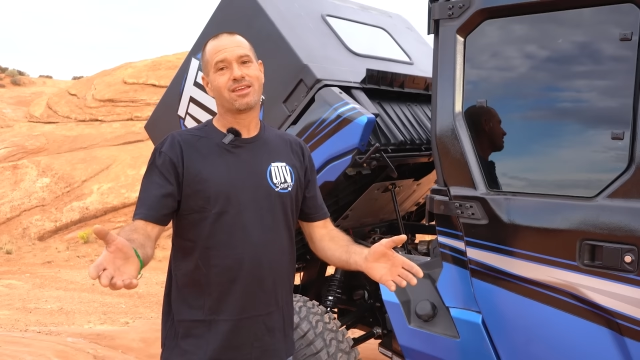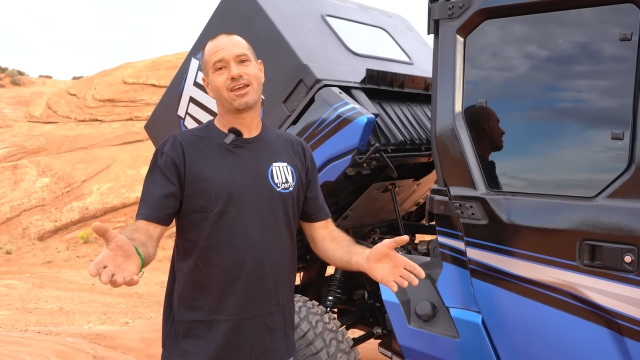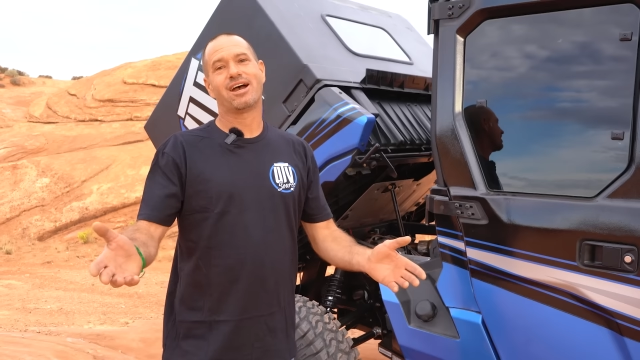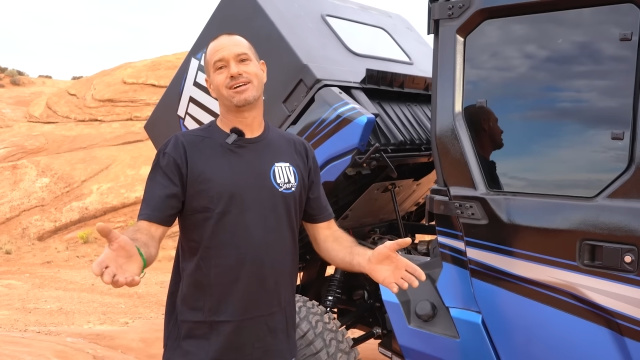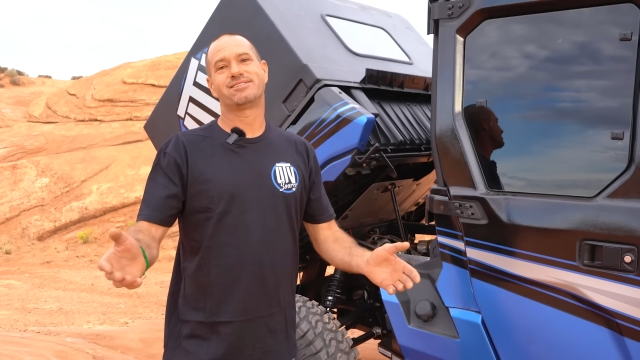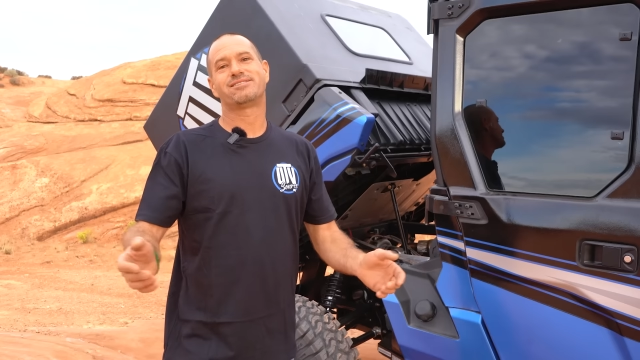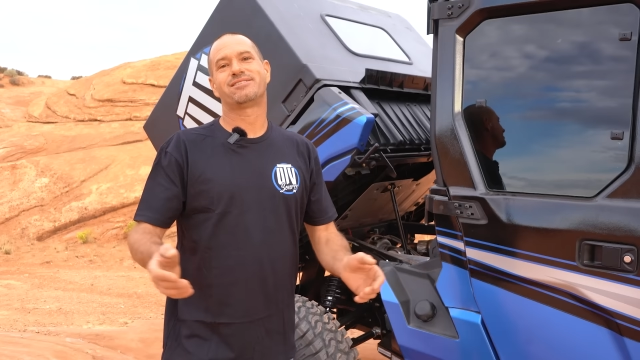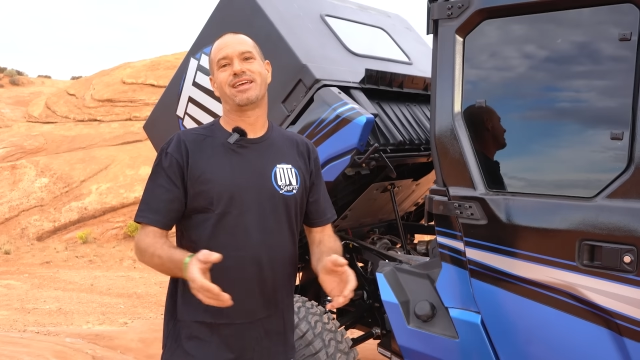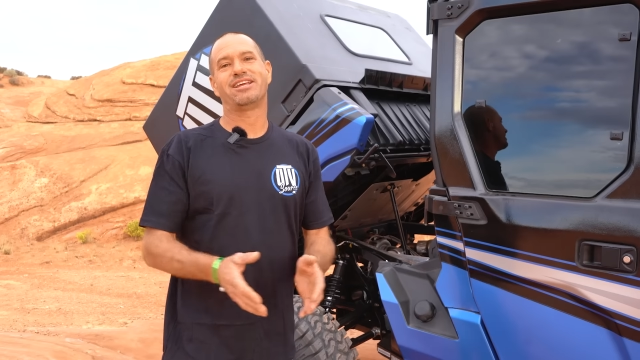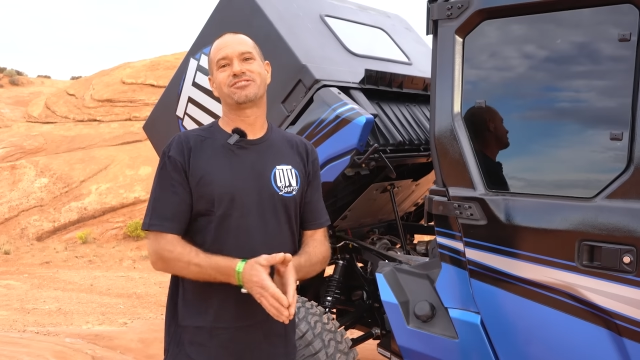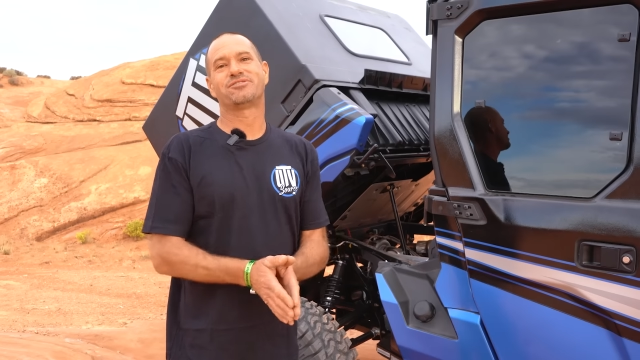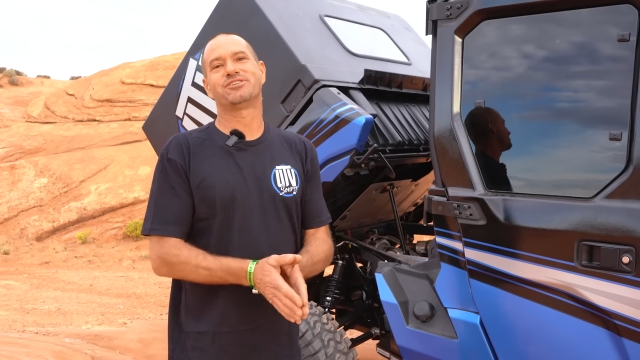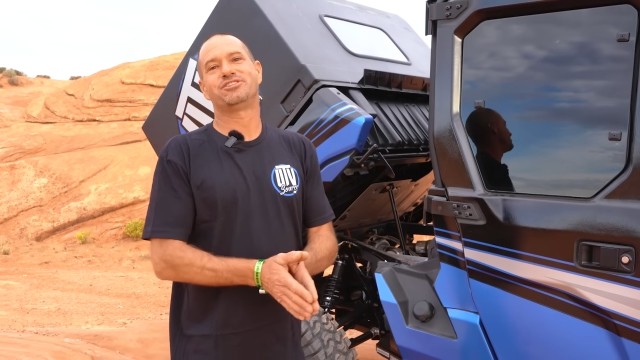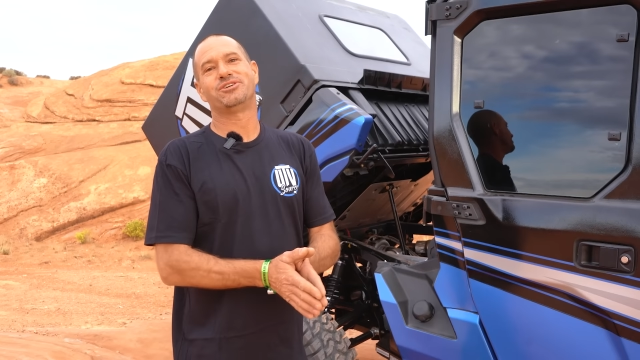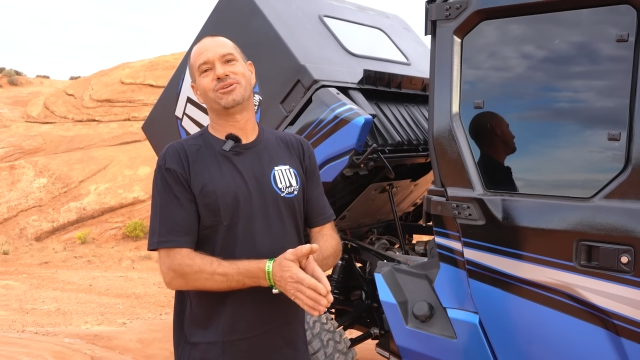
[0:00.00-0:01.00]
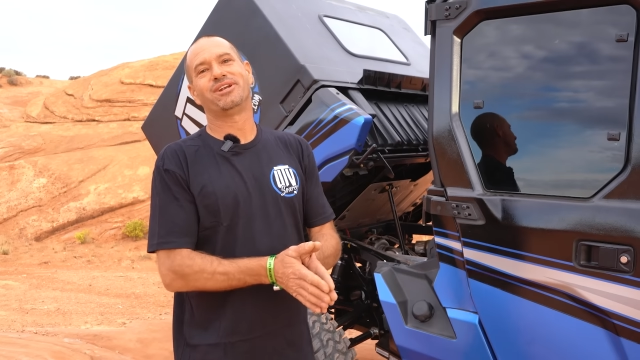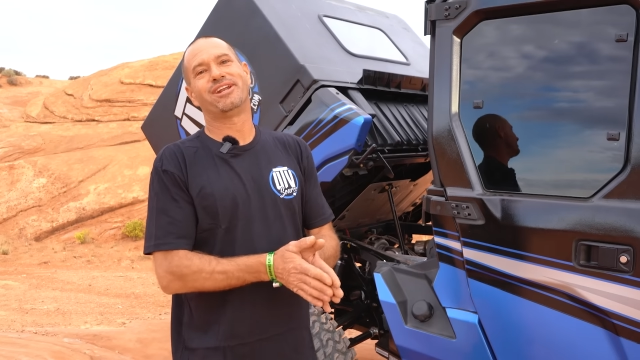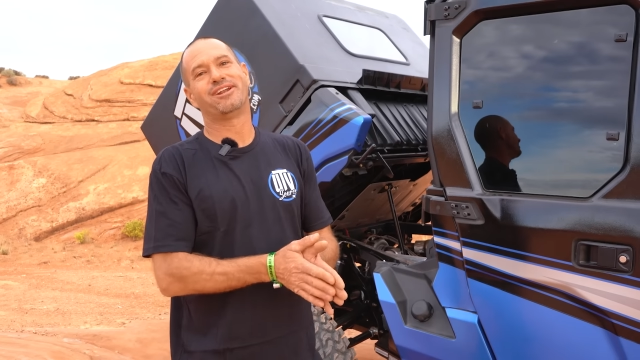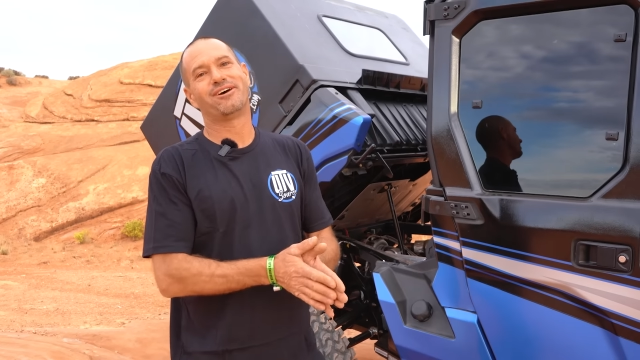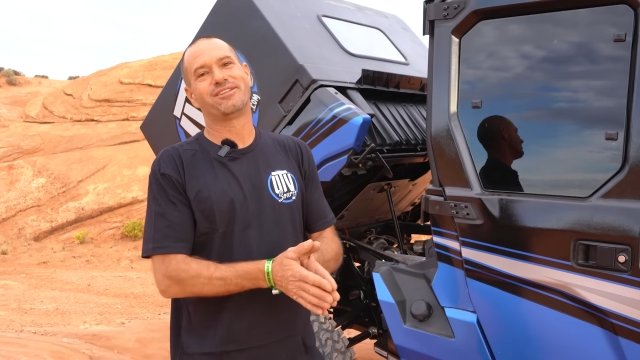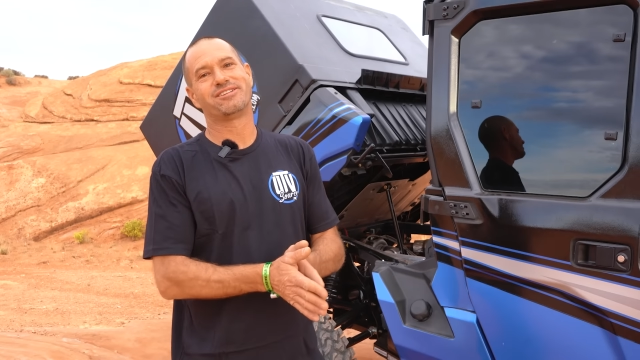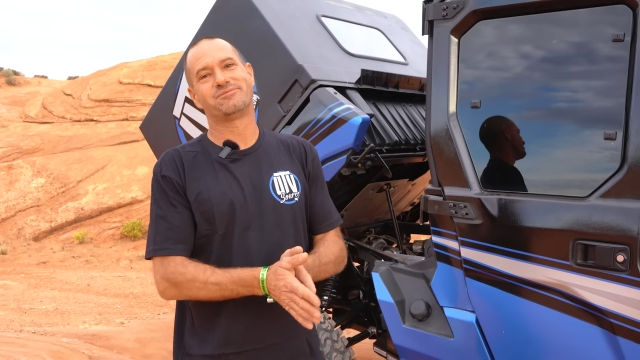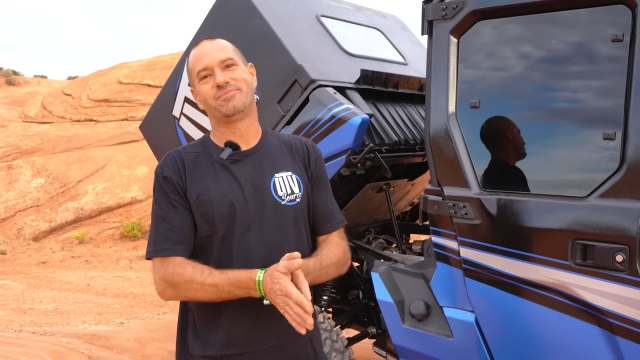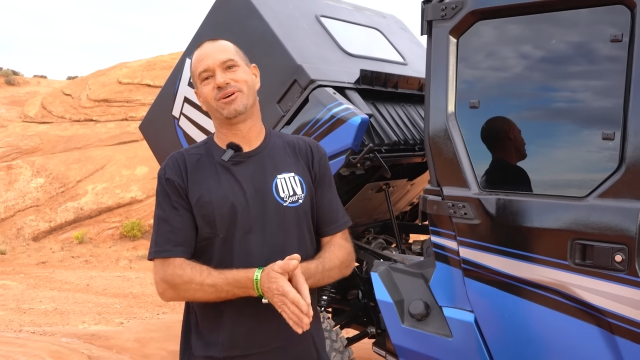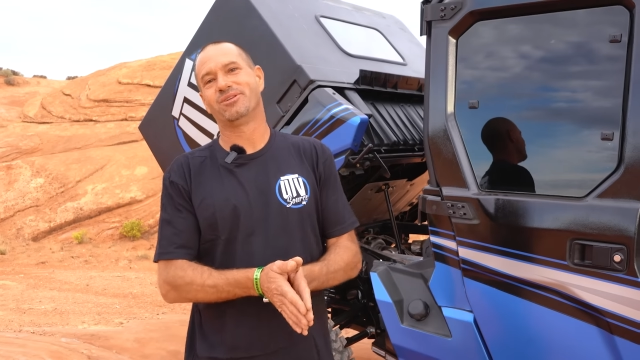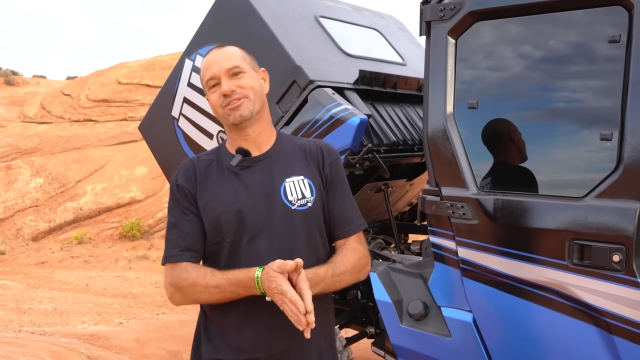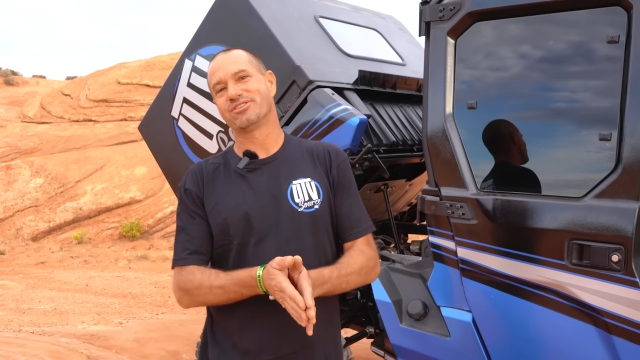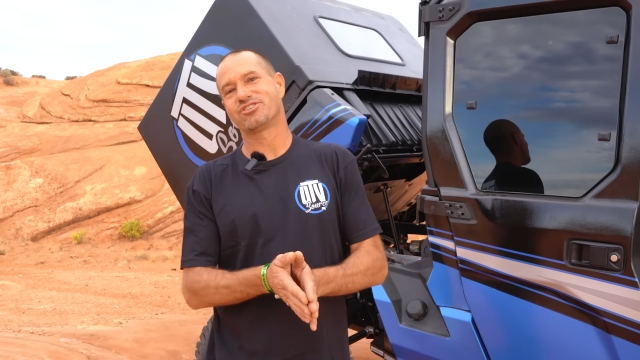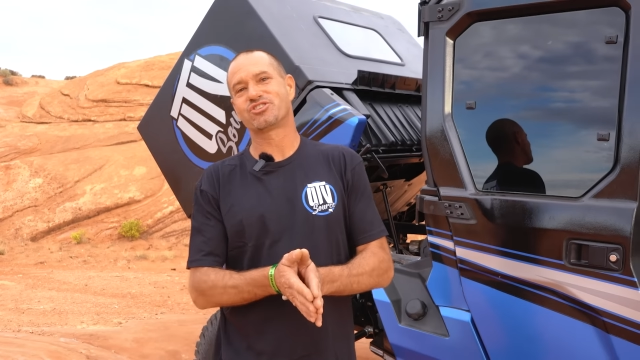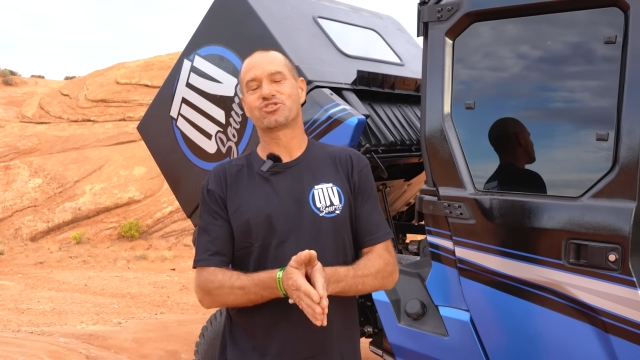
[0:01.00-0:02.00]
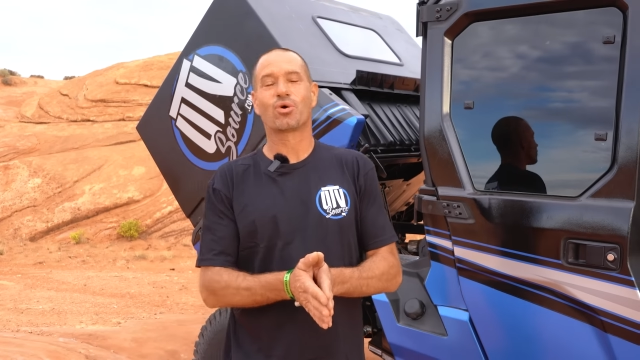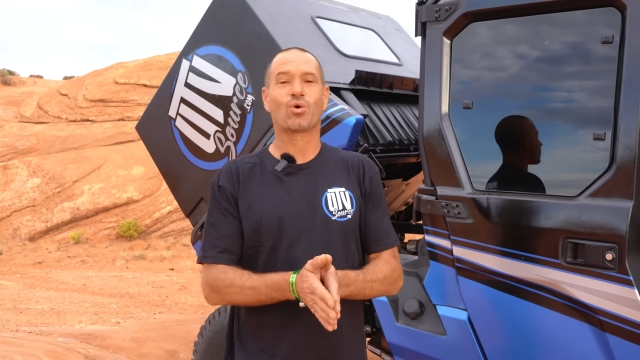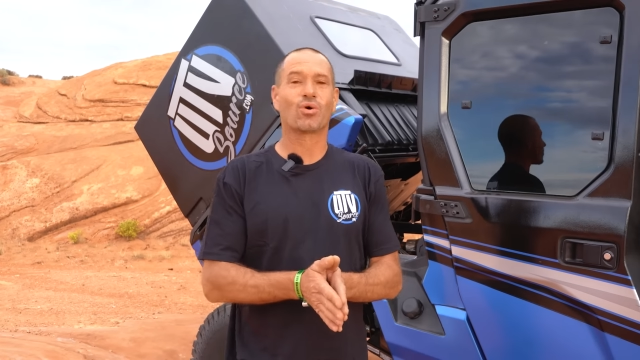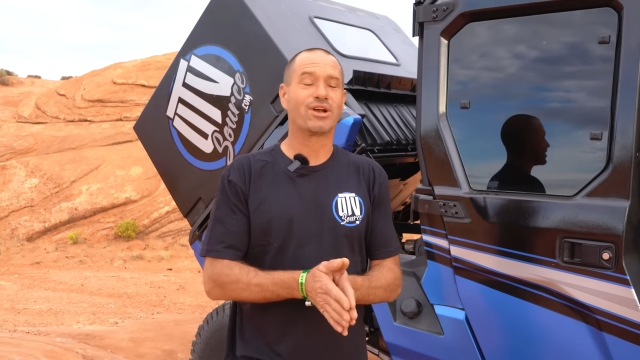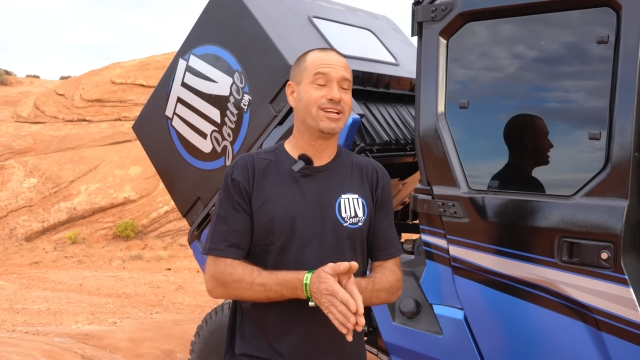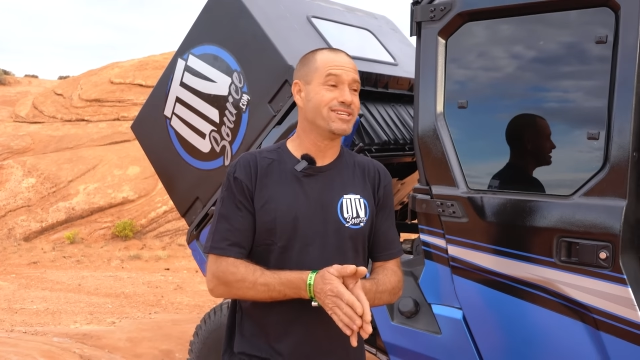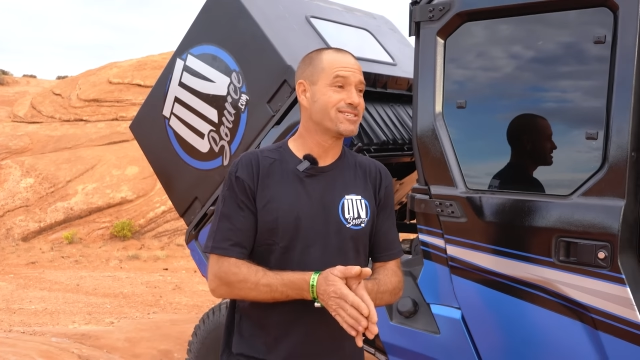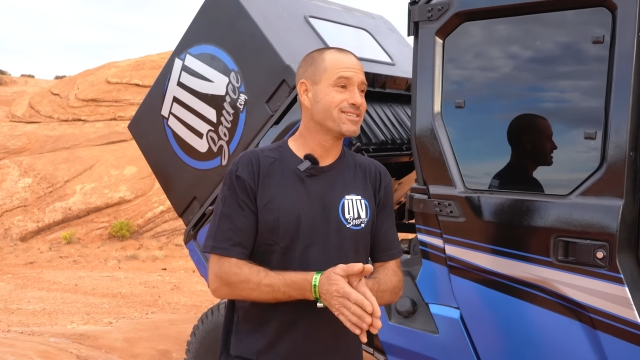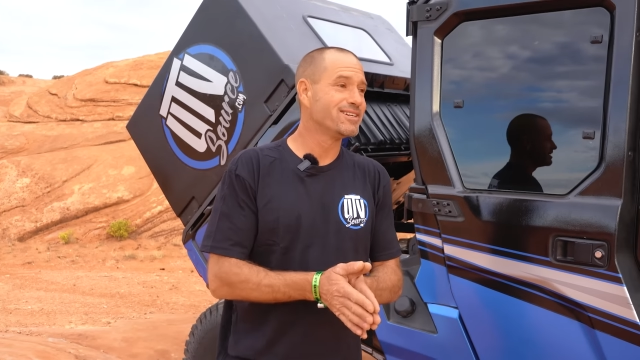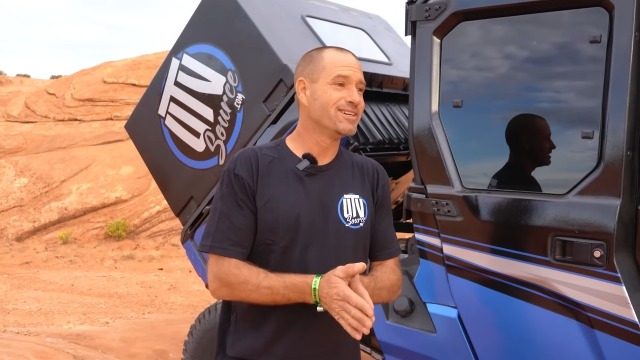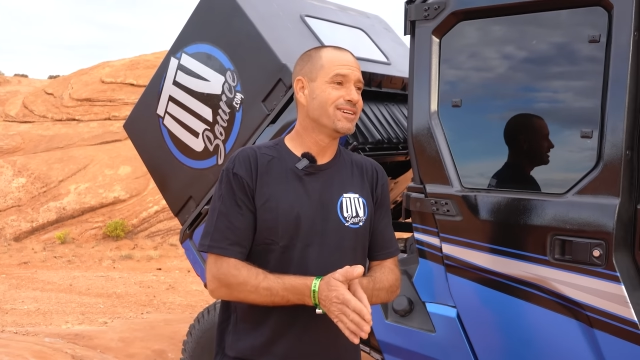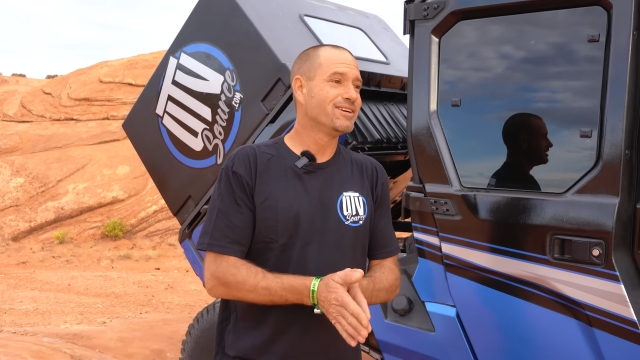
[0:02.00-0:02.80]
Guys, thanks for tuning in on this build and the stories.